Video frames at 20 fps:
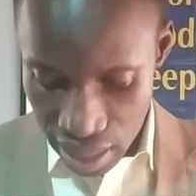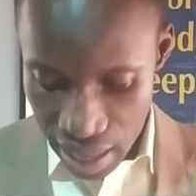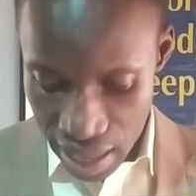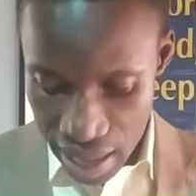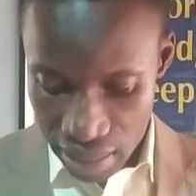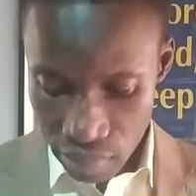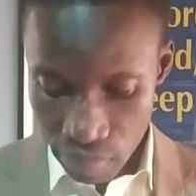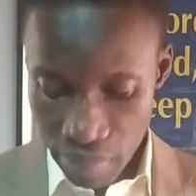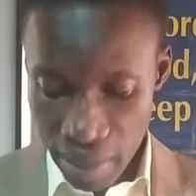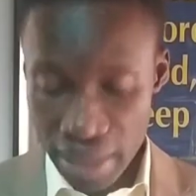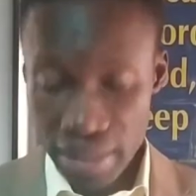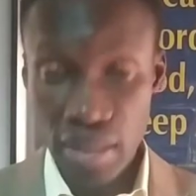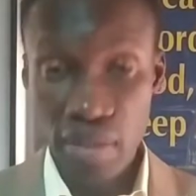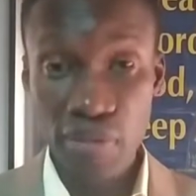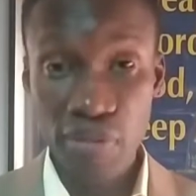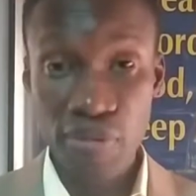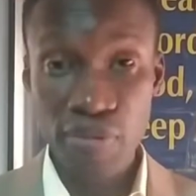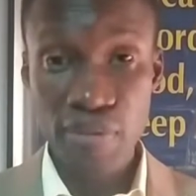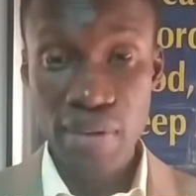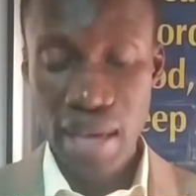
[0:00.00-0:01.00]
And by the
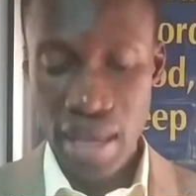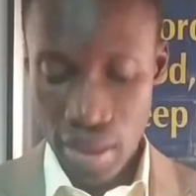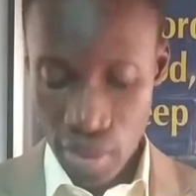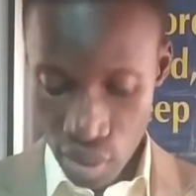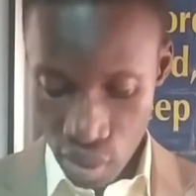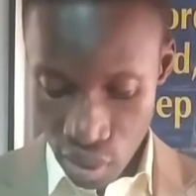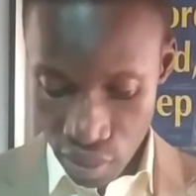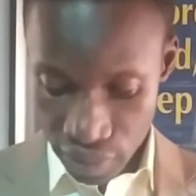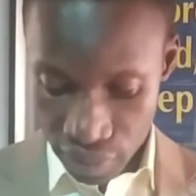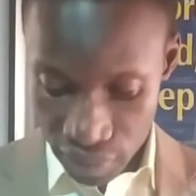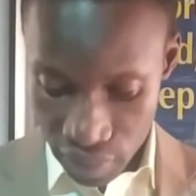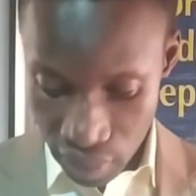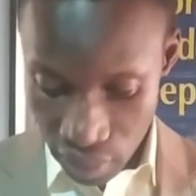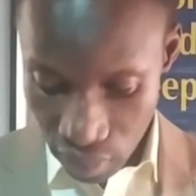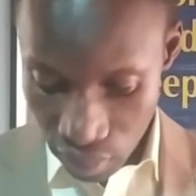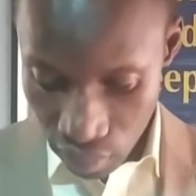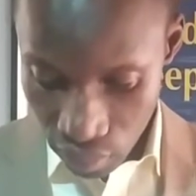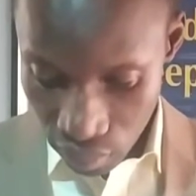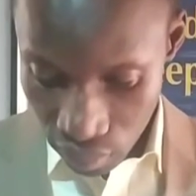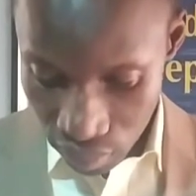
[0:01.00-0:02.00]
fear of the
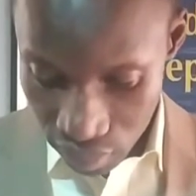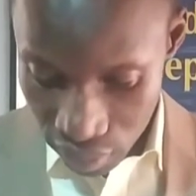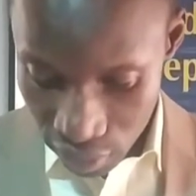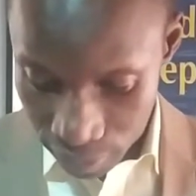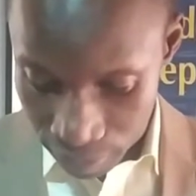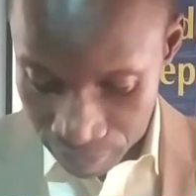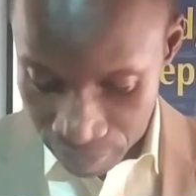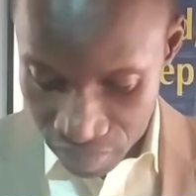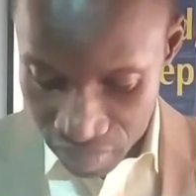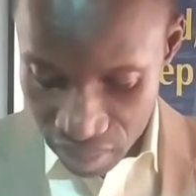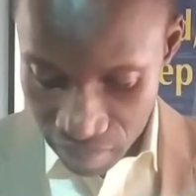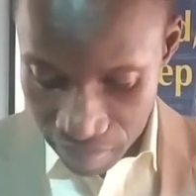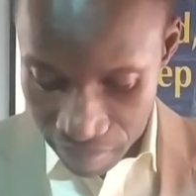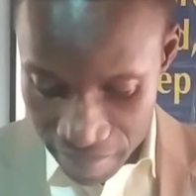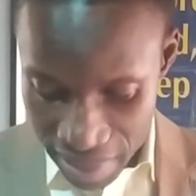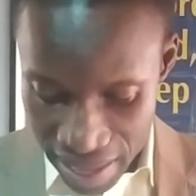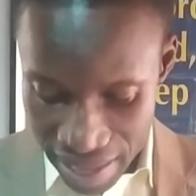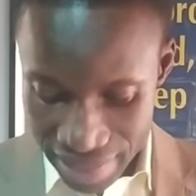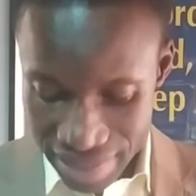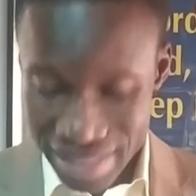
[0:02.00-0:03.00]
Lord,
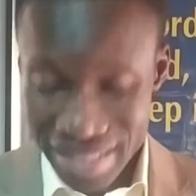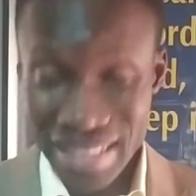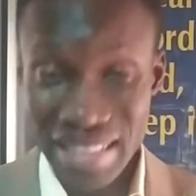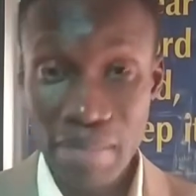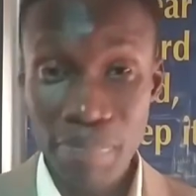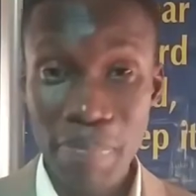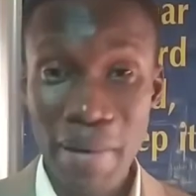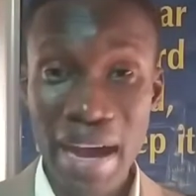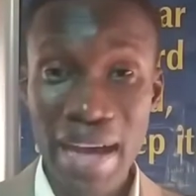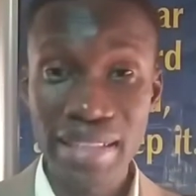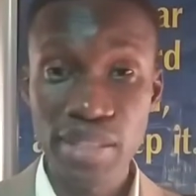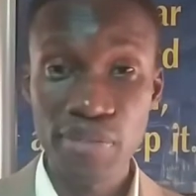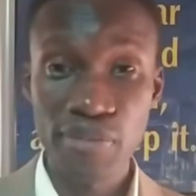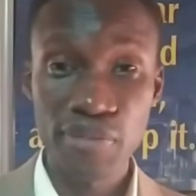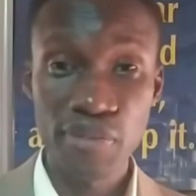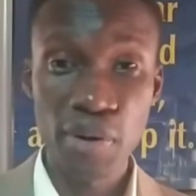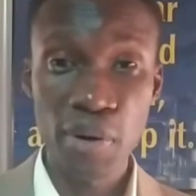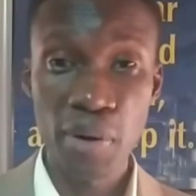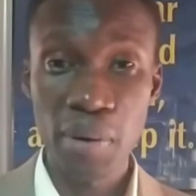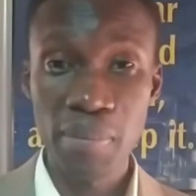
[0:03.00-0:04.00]
men depart
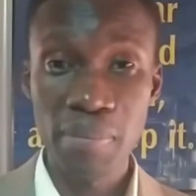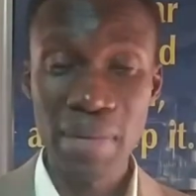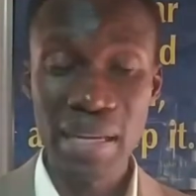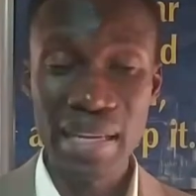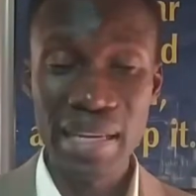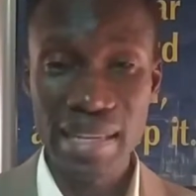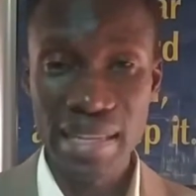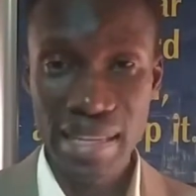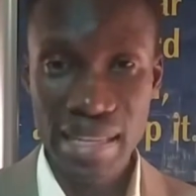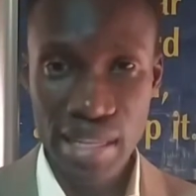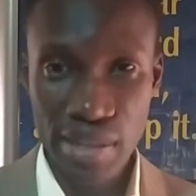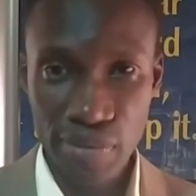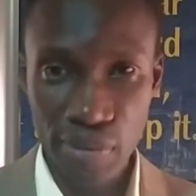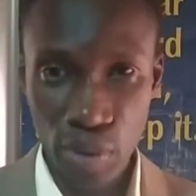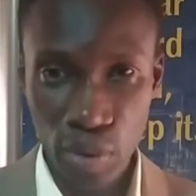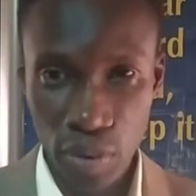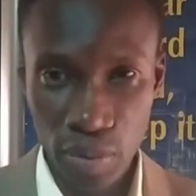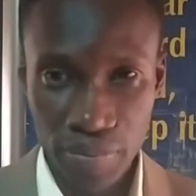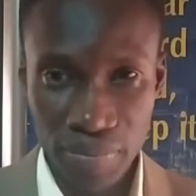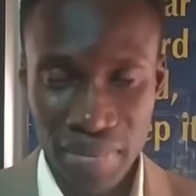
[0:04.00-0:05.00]
from
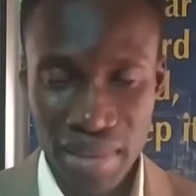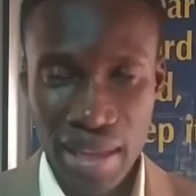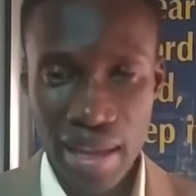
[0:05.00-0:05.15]
evil.